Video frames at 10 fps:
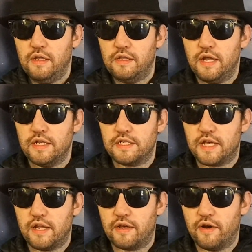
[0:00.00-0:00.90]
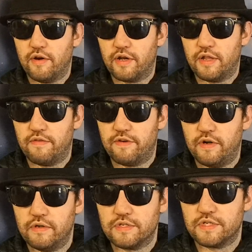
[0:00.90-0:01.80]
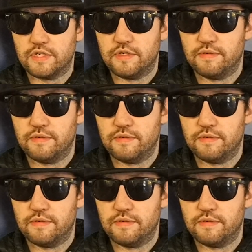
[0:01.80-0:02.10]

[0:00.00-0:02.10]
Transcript: That is categorically false.